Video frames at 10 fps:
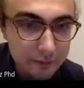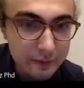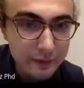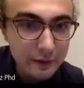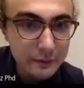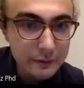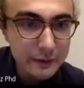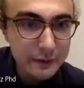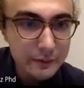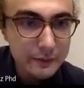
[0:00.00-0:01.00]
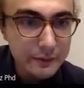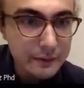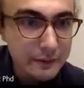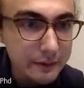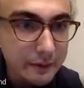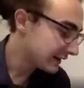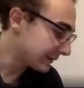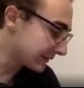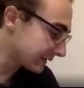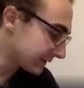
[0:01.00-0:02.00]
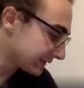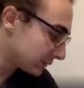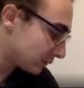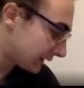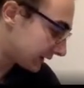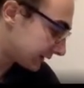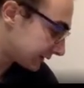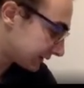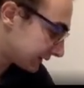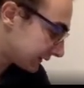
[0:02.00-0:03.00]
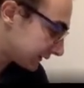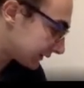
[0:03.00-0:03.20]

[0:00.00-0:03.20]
that seems very helpful. I've got a bunch of wires.